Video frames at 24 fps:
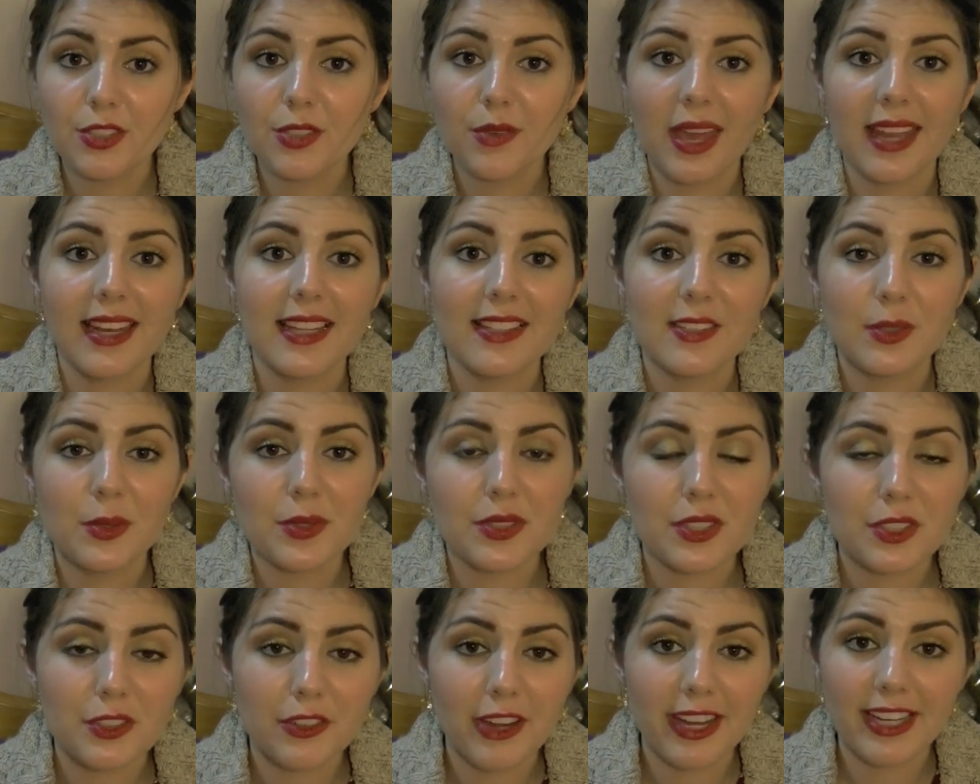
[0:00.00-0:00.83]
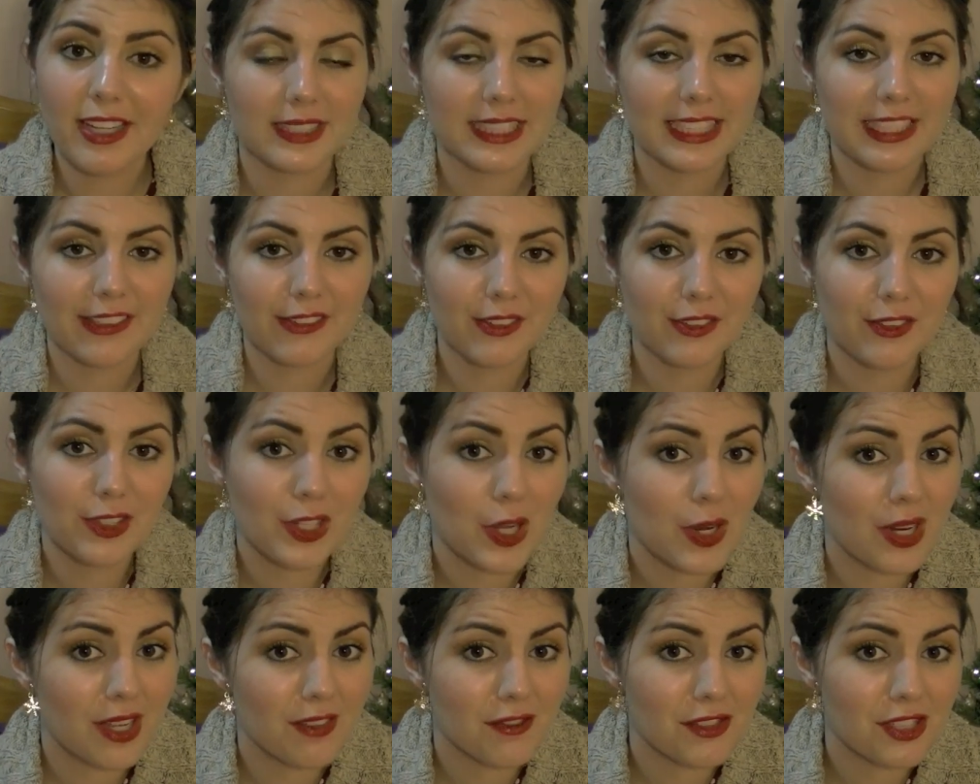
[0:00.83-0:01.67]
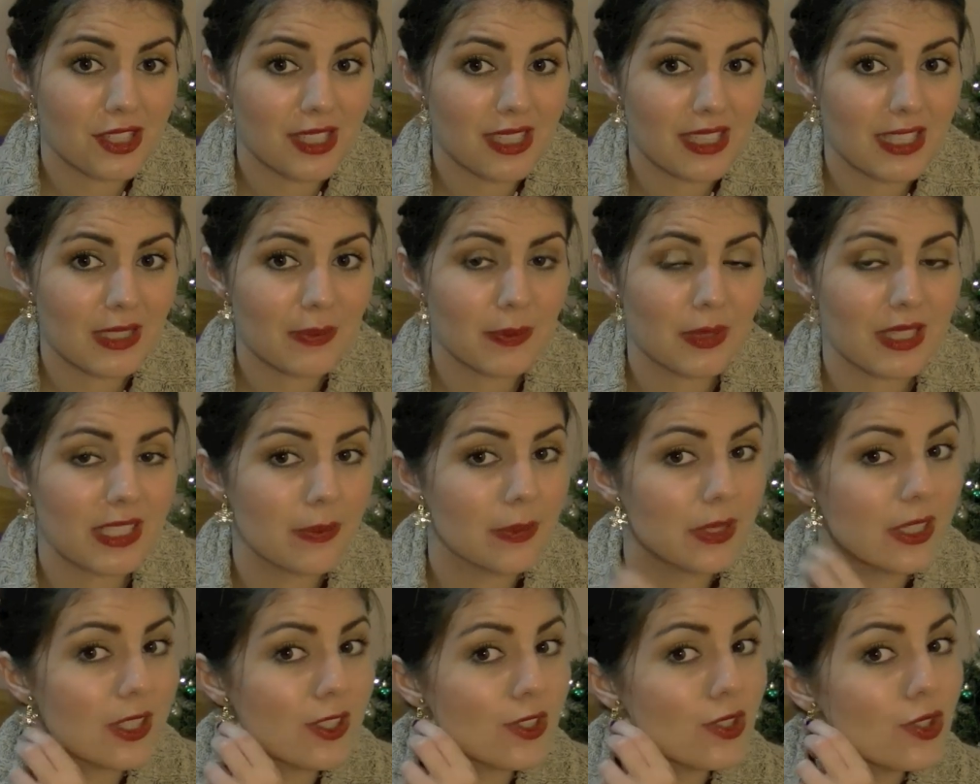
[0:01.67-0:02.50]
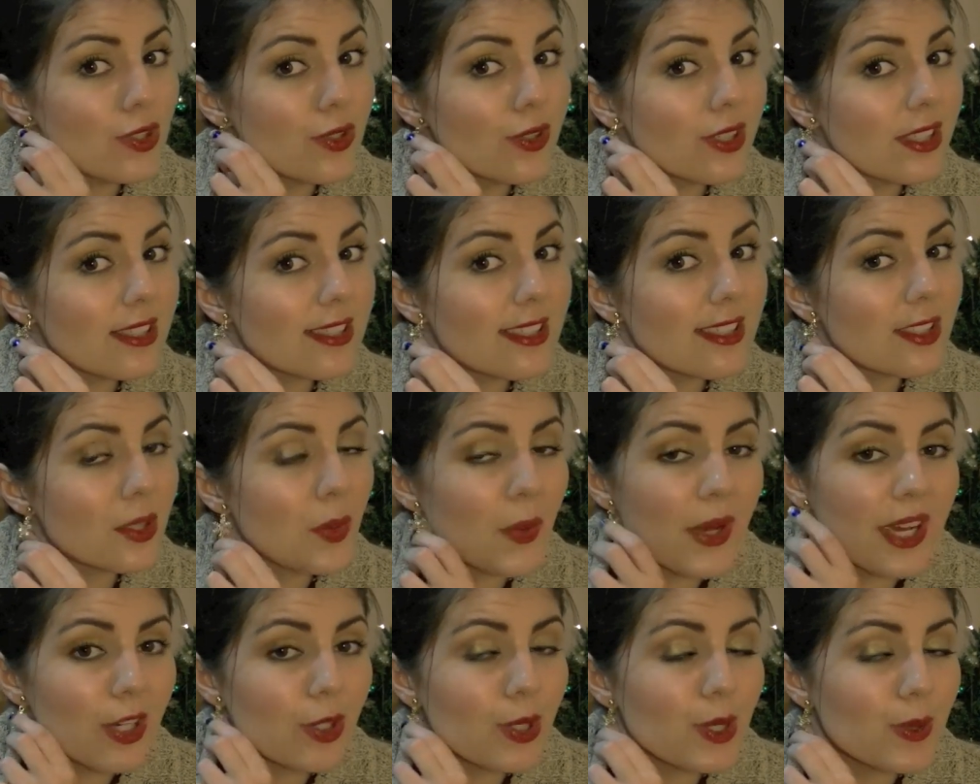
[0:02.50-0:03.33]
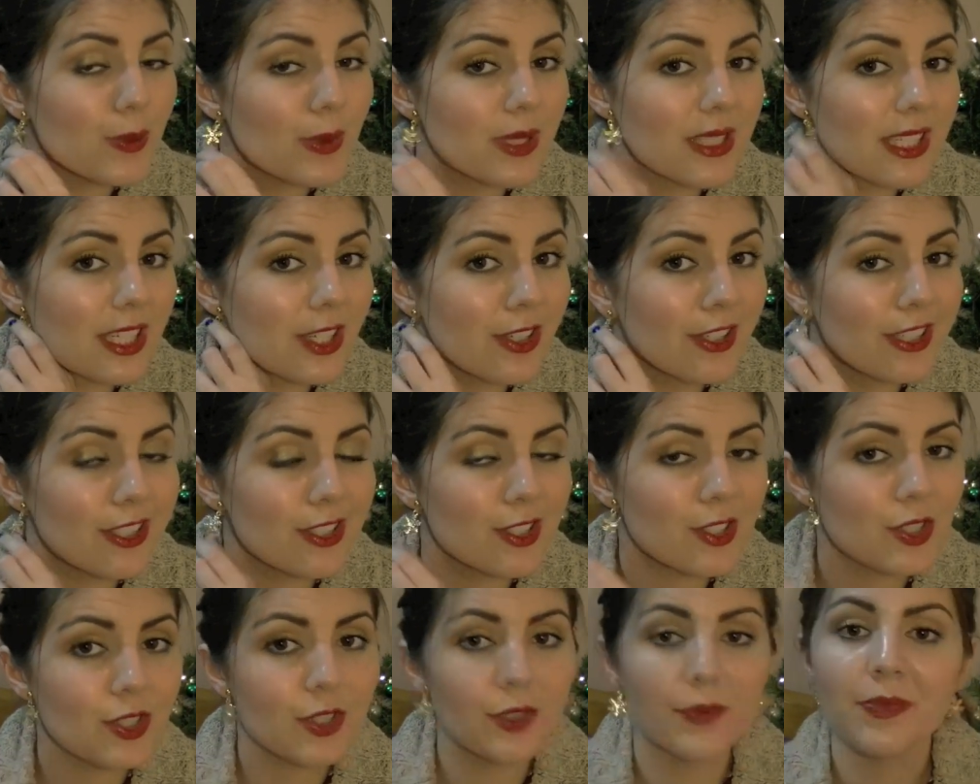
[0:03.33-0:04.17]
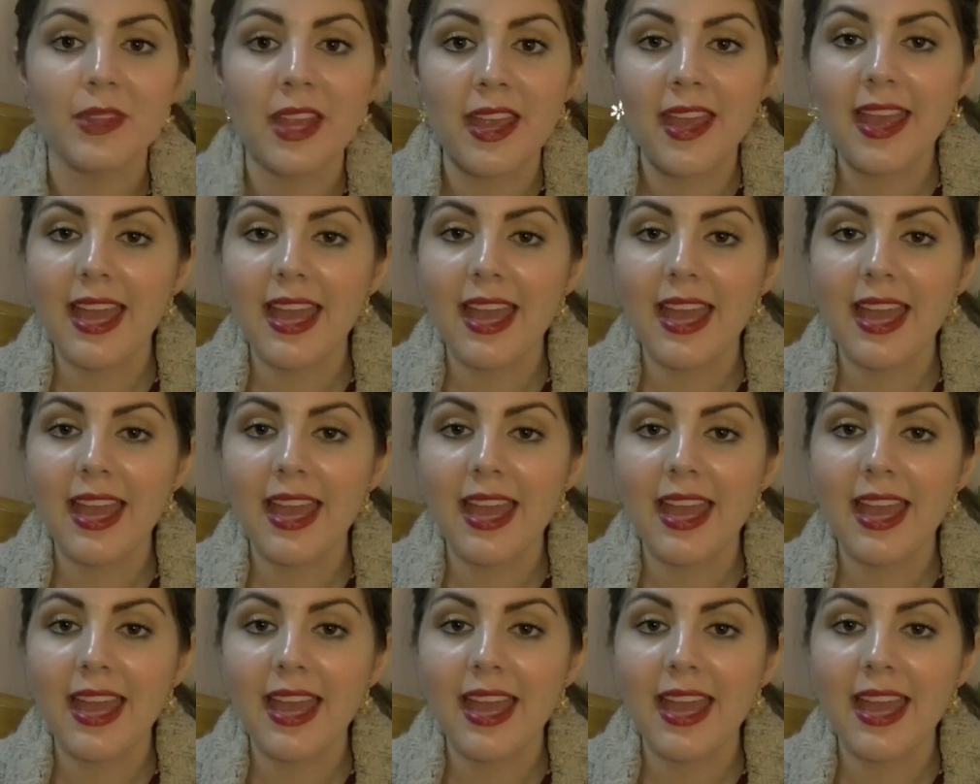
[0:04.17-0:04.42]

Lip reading: And it's also great if you don't have your ears pierced, because you can still wear Christmas earrings too.